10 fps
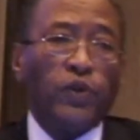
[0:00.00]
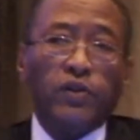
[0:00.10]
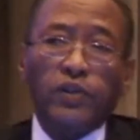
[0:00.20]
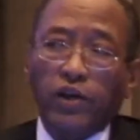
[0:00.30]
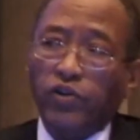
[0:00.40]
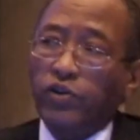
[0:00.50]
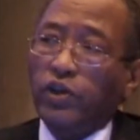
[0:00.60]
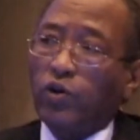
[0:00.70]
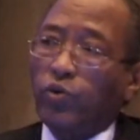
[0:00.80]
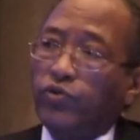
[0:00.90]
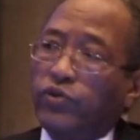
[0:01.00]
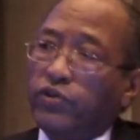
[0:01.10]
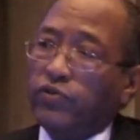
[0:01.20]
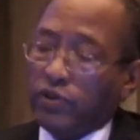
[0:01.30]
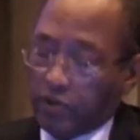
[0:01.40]
the agenda
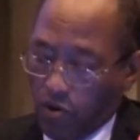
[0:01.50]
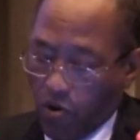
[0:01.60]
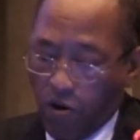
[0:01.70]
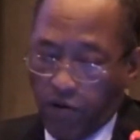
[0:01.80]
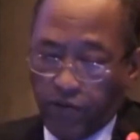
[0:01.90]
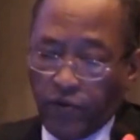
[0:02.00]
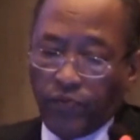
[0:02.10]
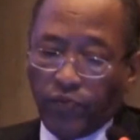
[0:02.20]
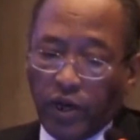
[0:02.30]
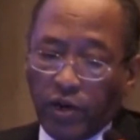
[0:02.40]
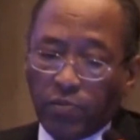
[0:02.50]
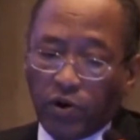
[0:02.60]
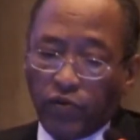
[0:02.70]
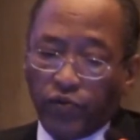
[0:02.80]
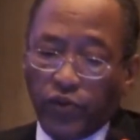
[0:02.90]
consists of a number
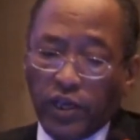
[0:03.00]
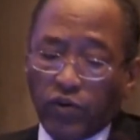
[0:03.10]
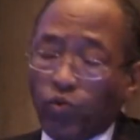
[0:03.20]
of things.